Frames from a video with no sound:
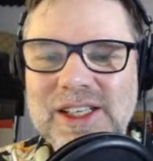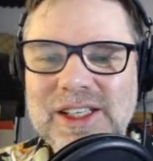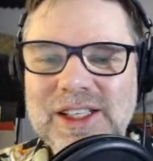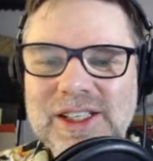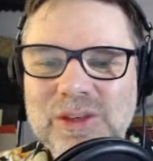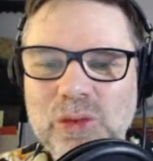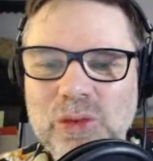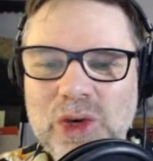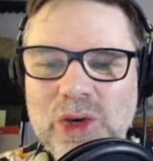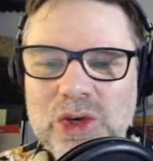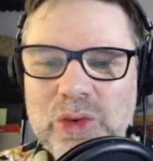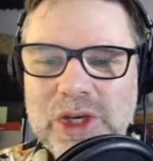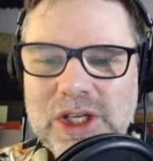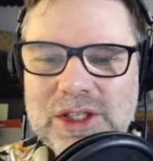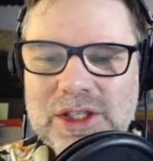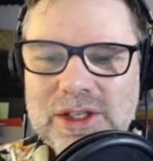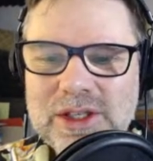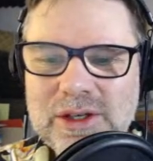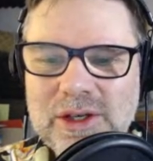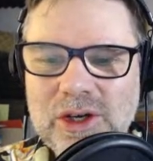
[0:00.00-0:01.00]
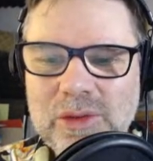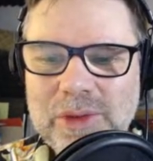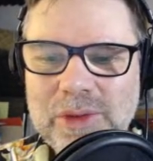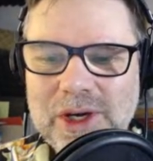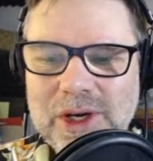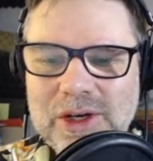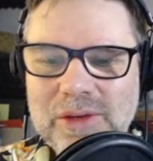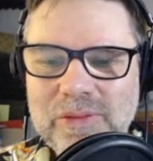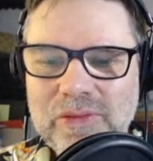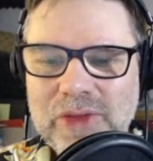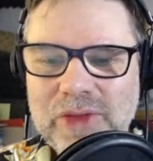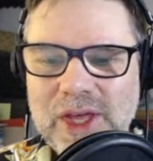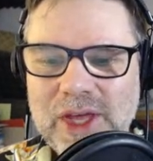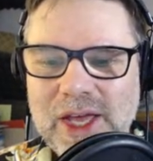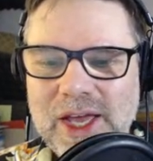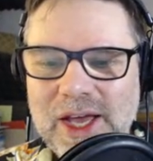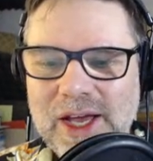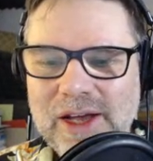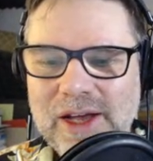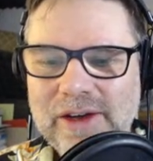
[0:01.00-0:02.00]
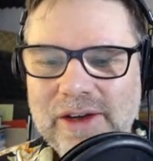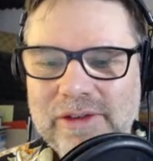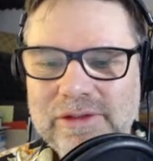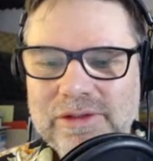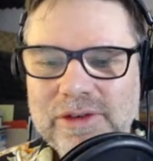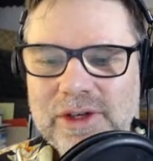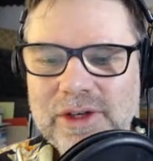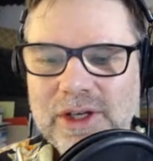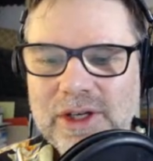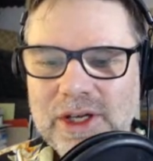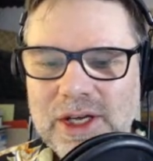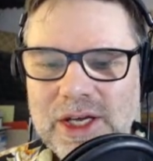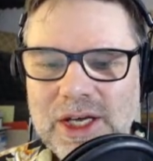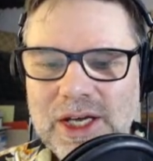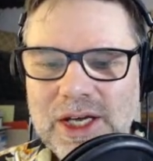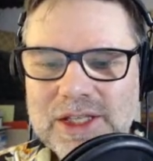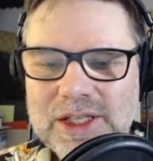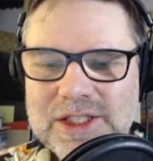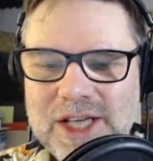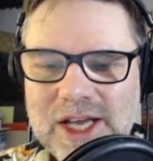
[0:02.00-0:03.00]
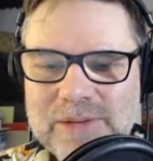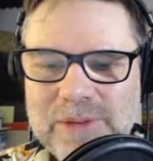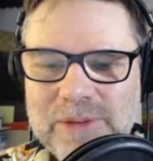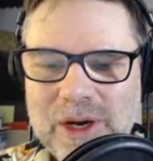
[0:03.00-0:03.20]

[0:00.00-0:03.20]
what do we need to know about them? They have attack by